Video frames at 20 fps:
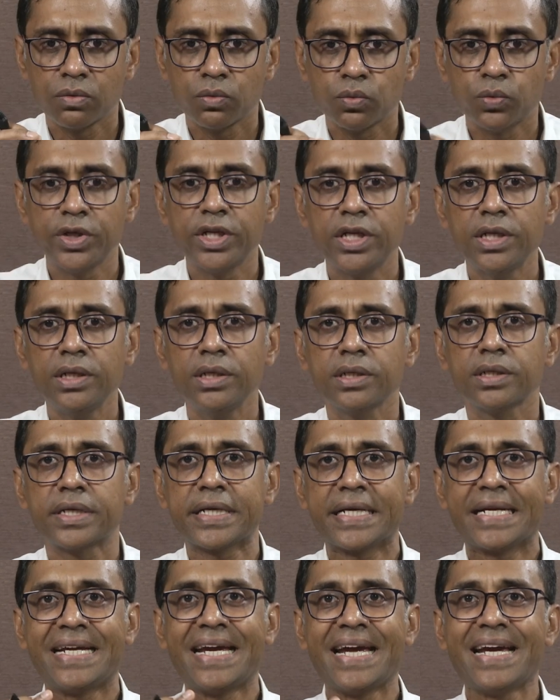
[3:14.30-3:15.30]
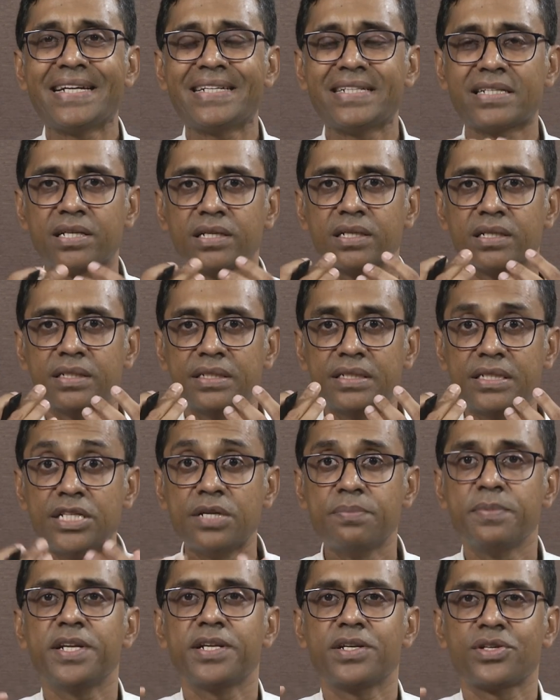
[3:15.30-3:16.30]
will get
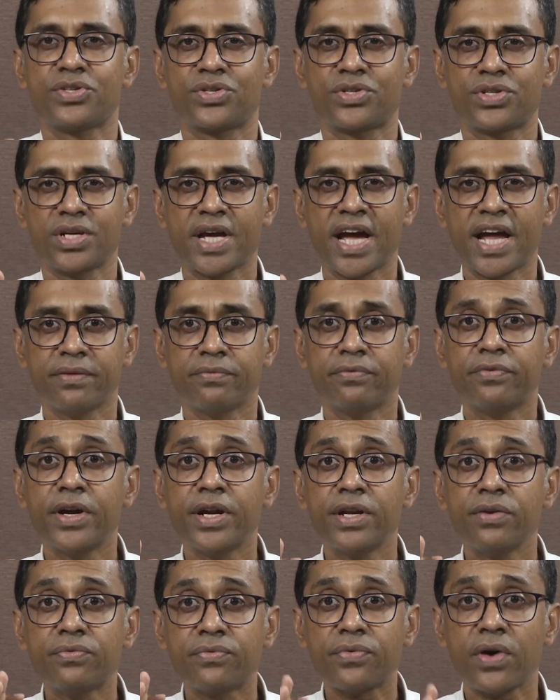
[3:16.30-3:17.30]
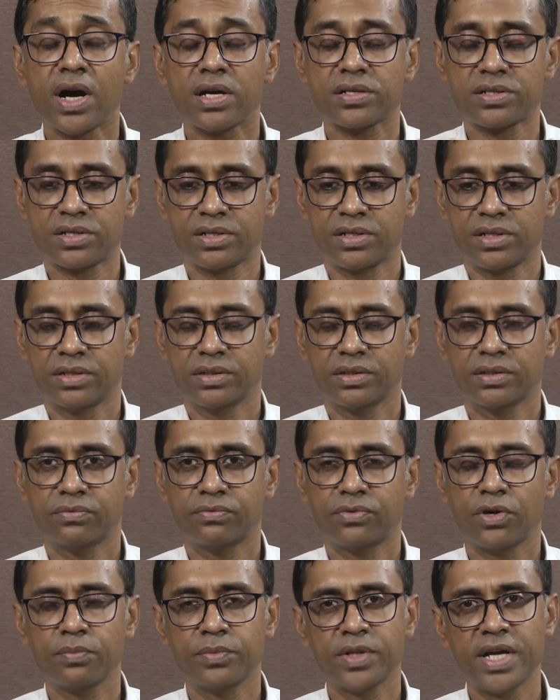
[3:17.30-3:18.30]
diminished and very fast
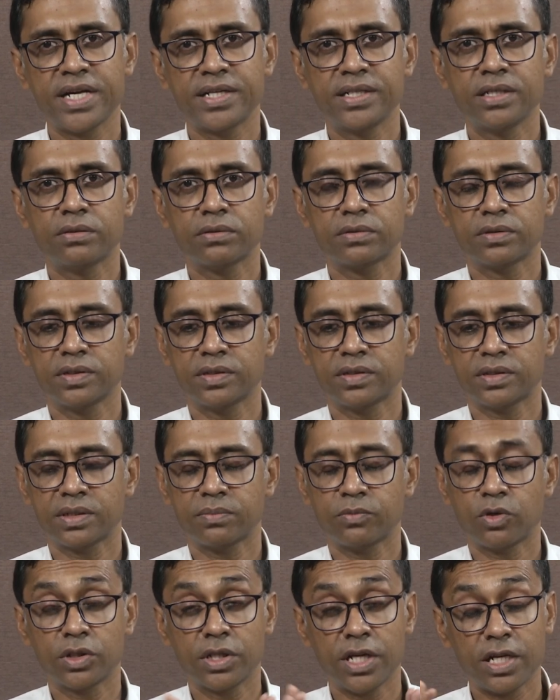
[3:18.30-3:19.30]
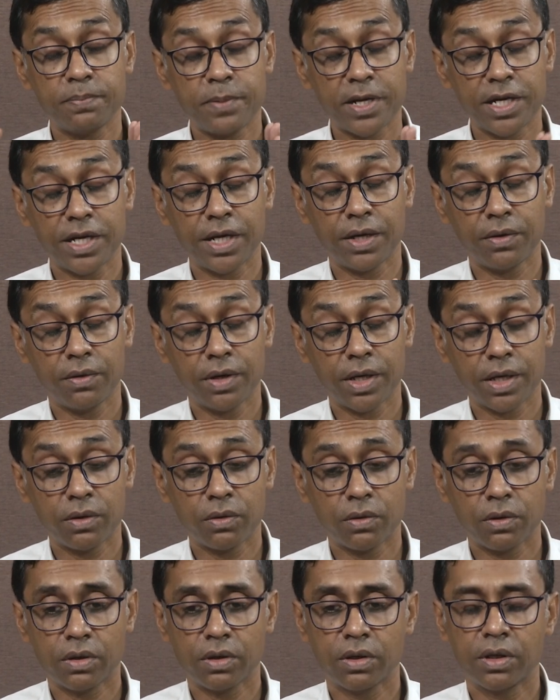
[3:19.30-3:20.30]
from that ecosystem or that particular
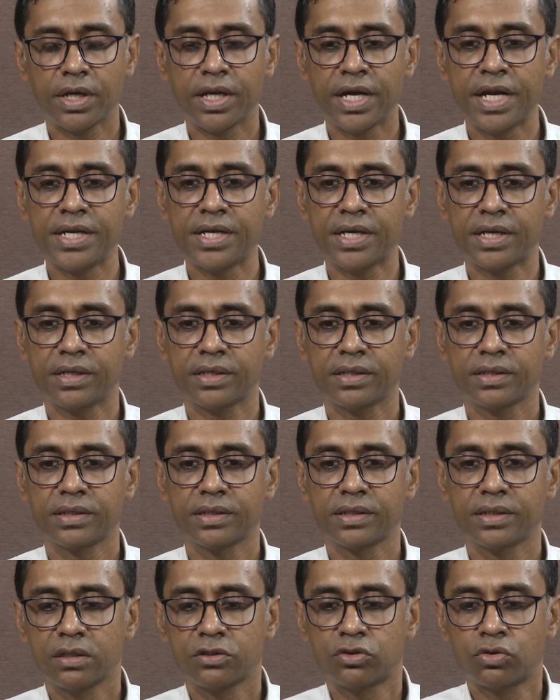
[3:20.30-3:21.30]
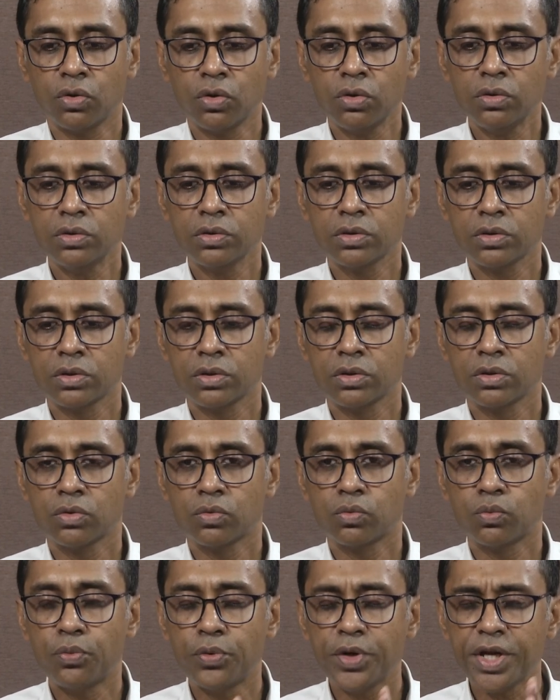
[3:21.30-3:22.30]
area. So,
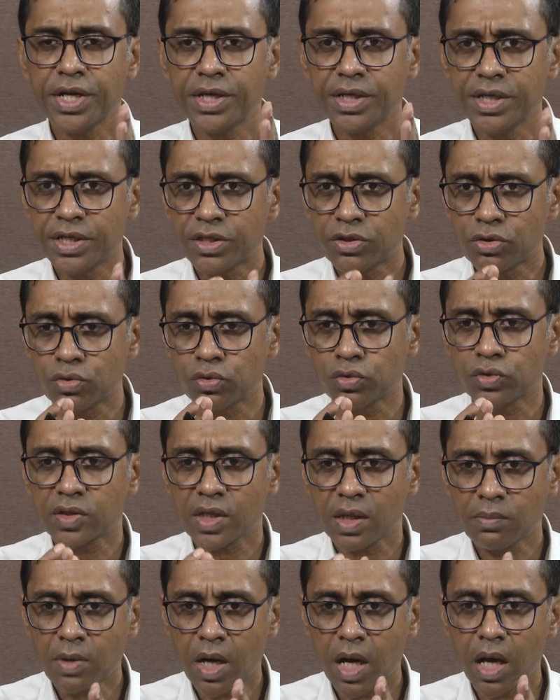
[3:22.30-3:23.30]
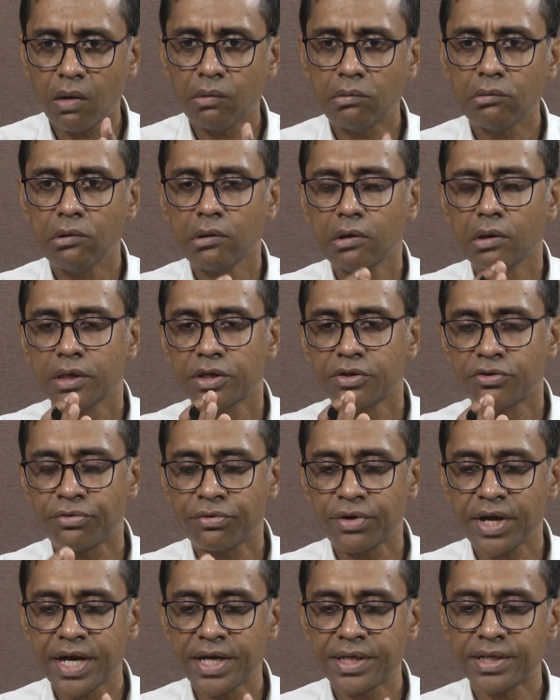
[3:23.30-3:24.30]
we need to somehow
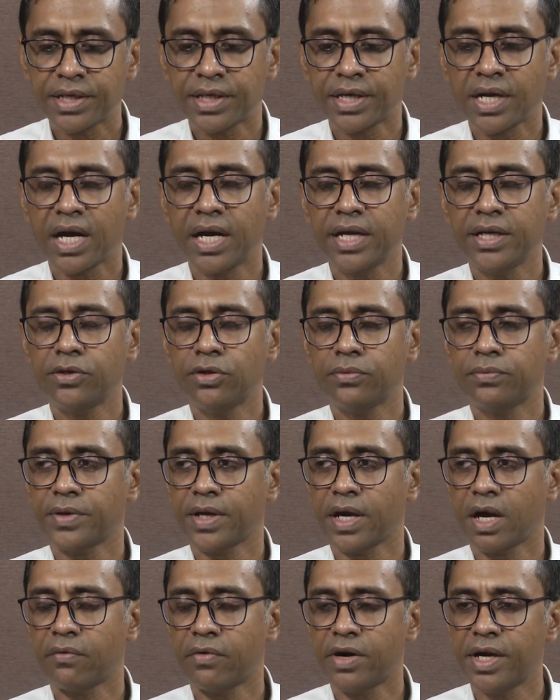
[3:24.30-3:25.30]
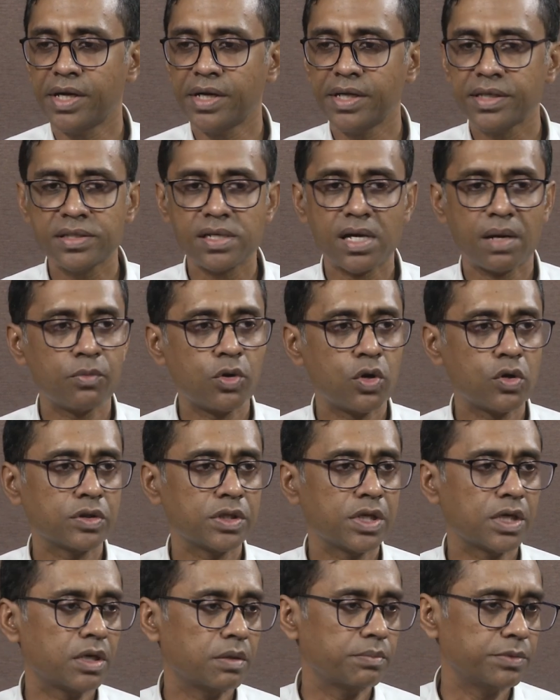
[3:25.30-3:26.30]
create a kind of awareness among
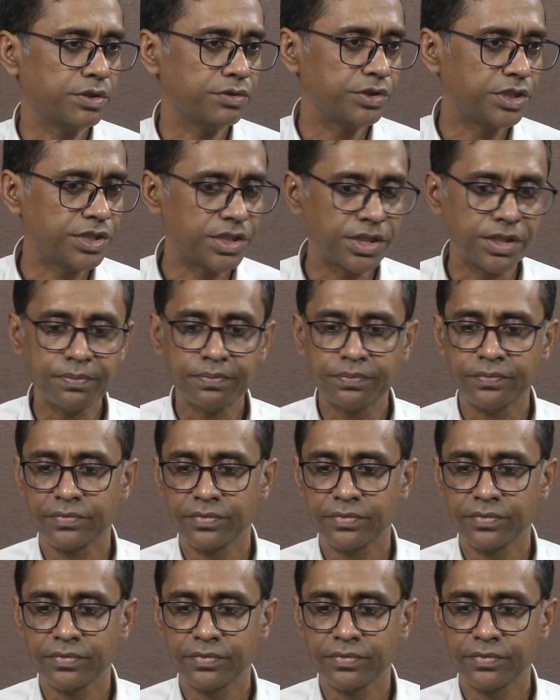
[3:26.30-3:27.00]
the community